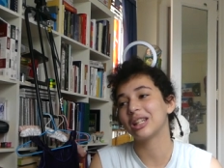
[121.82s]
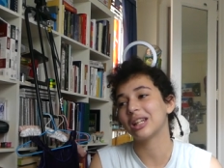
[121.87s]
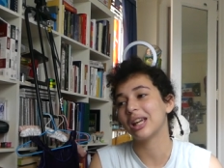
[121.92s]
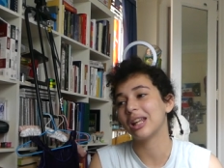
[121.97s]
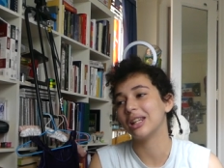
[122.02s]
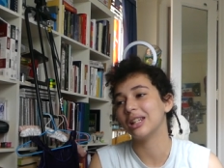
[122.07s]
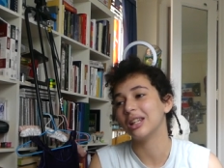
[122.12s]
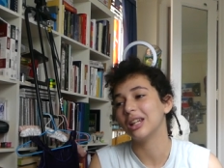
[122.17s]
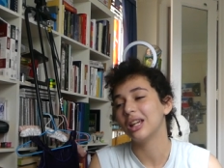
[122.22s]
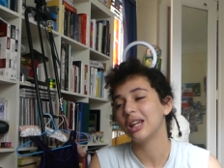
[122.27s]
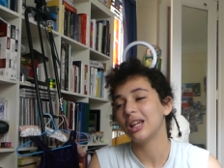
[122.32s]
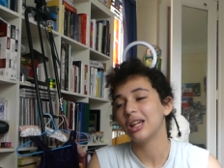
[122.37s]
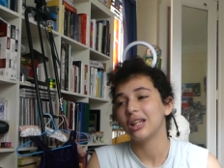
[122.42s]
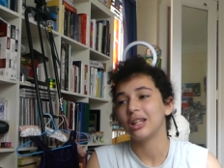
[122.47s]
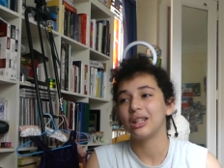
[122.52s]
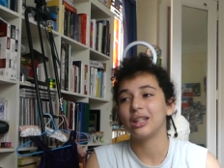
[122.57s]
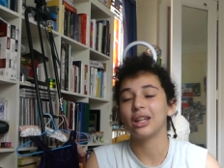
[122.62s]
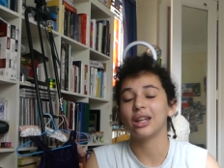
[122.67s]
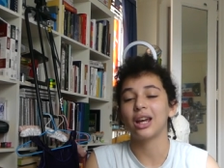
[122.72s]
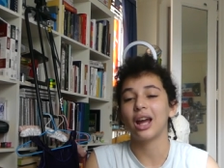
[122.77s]
and
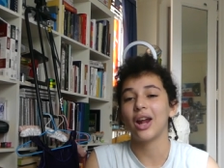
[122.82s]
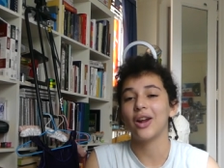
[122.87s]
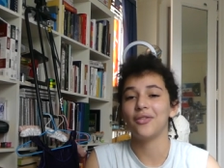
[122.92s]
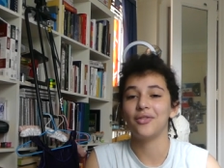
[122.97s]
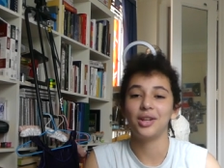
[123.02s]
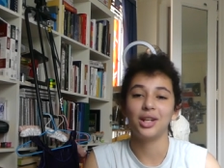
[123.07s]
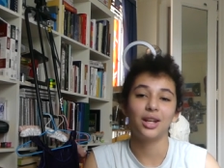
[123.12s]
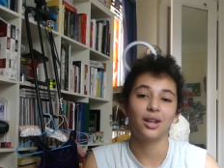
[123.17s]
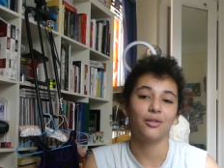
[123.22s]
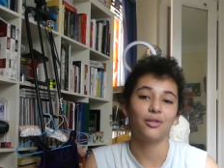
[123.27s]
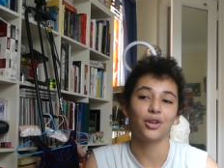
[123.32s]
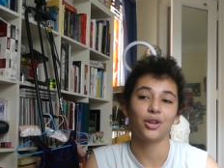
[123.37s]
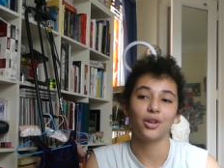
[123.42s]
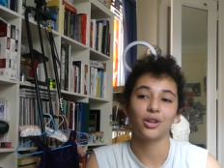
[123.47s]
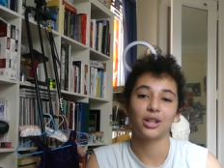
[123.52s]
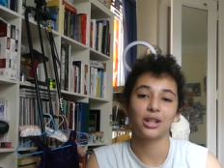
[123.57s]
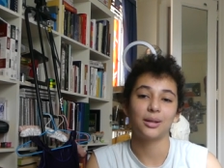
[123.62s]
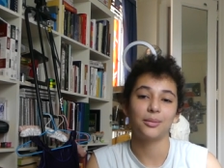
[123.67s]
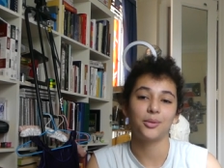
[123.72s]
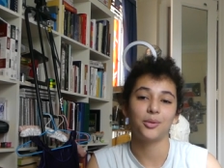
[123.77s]
you kind of need it if you're
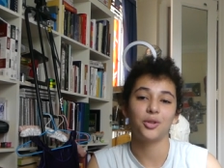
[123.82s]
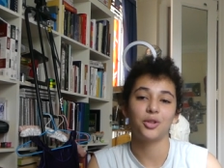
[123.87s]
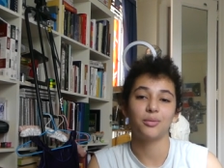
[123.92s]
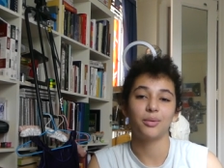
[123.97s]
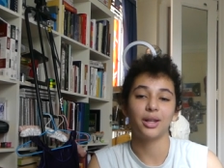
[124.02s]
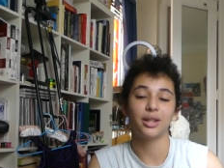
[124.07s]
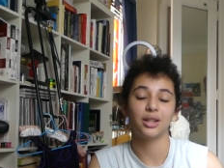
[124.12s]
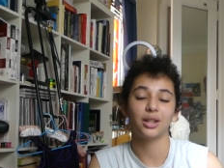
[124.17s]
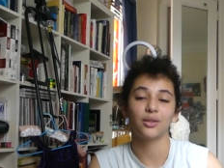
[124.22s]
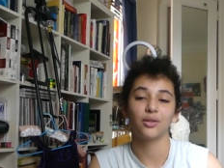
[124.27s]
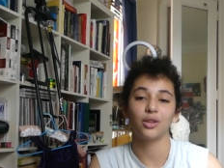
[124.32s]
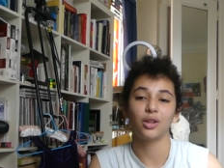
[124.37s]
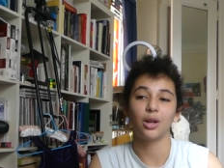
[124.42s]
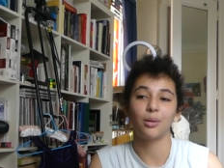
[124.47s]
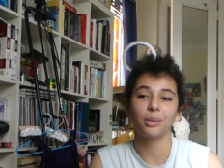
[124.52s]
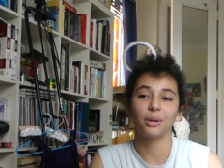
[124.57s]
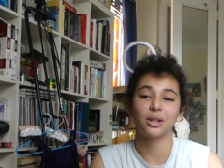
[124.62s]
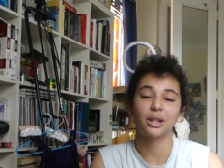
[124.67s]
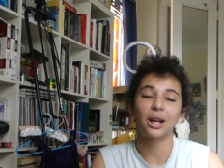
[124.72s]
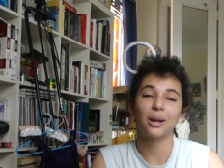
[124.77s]
going to keep doing gymnastics for a
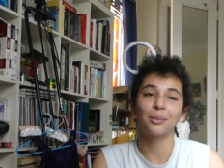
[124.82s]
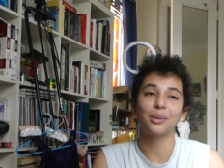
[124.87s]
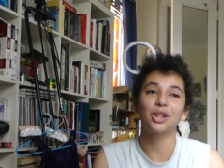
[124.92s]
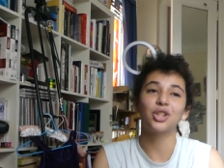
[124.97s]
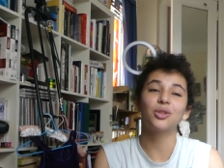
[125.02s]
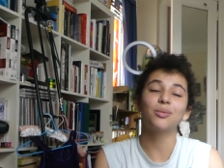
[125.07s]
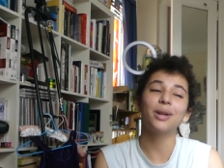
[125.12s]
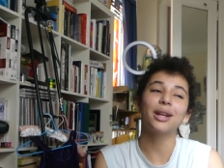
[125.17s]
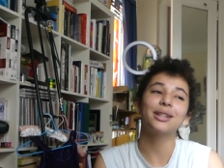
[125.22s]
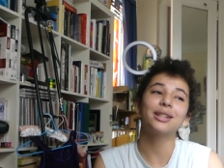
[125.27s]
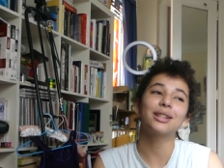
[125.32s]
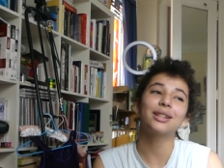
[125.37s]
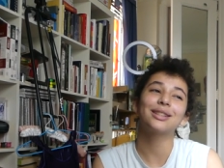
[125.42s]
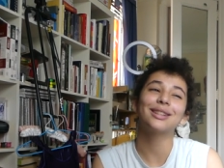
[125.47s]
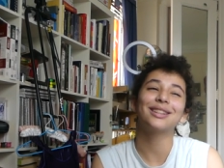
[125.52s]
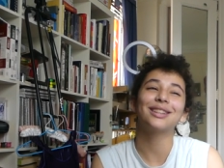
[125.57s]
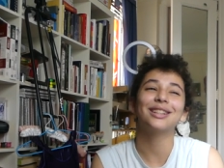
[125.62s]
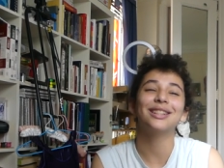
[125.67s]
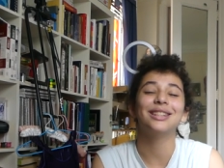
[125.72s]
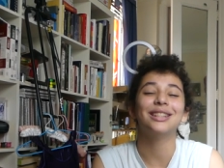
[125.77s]
long period of time, because gymnastics is
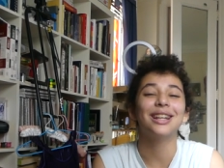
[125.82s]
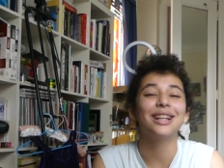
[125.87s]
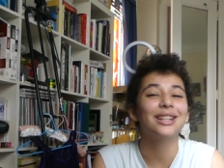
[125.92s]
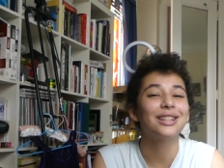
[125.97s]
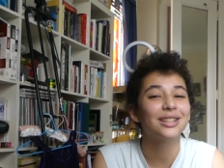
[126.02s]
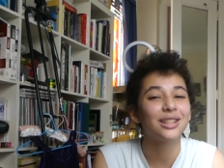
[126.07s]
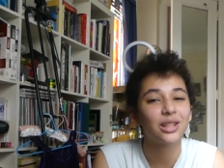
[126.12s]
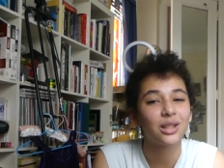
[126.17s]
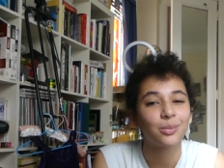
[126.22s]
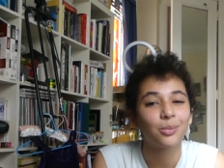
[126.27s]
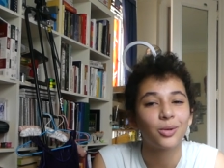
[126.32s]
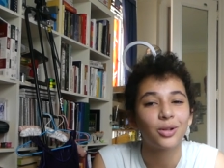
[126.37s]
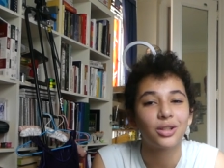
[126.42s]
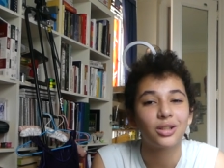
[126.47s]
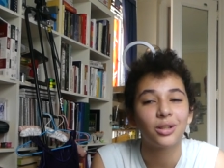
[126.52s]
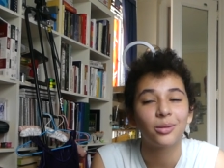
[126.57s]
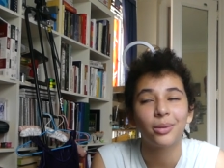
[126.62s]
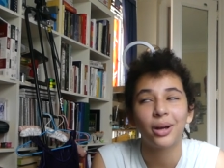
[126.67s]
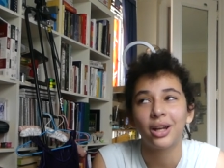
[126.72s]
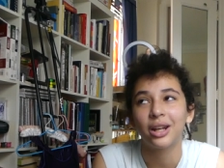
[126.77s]
not the nicest sport
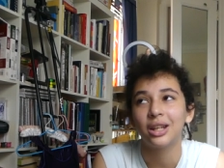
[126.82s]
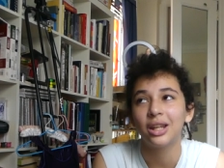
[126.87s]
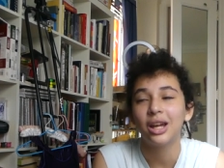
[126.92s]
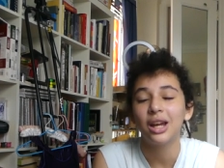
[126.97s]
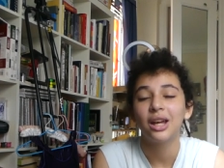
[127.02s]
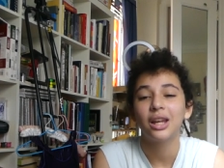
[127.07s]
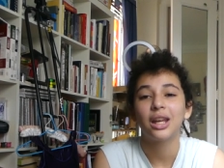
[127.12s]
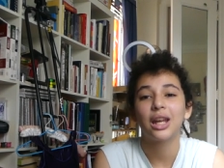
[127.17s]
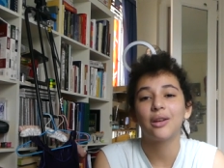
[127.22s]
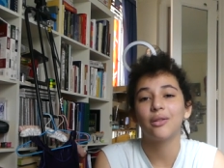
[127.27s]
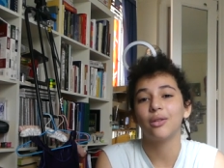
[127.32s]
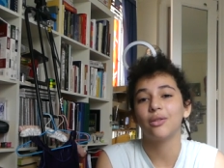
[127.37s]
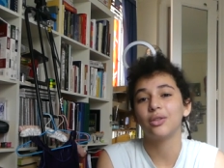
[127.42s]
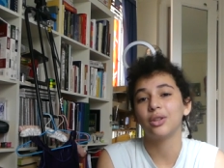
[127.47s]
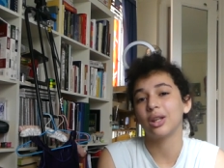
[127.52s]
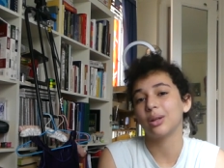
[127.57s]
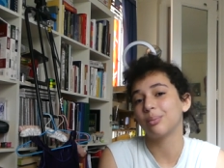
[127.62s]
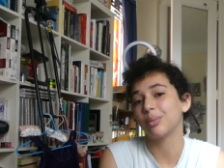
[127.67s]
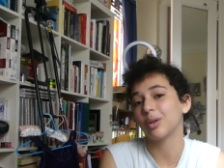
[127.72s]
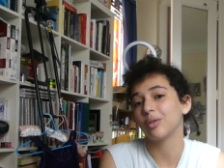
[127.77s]
to your body, even if you
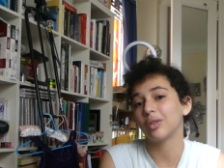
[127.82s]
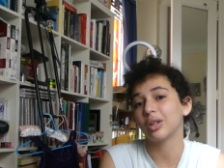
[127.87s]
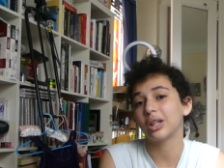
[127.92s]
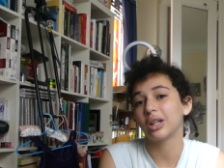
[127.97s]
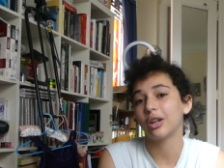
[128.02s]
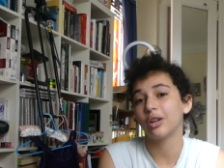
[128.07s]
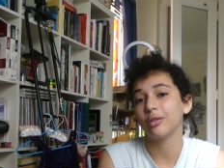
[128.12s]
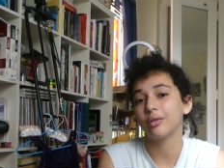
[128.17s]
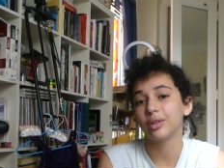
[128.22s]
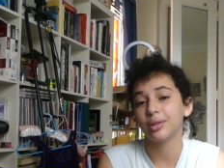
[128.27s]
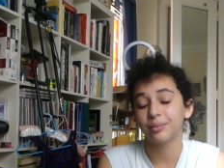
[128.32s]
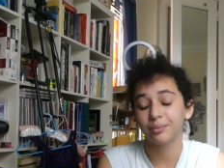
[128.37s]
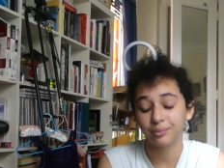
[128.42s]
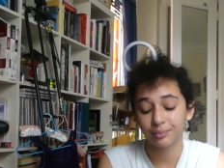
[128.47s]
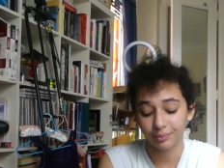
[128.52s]
take perfect care of it.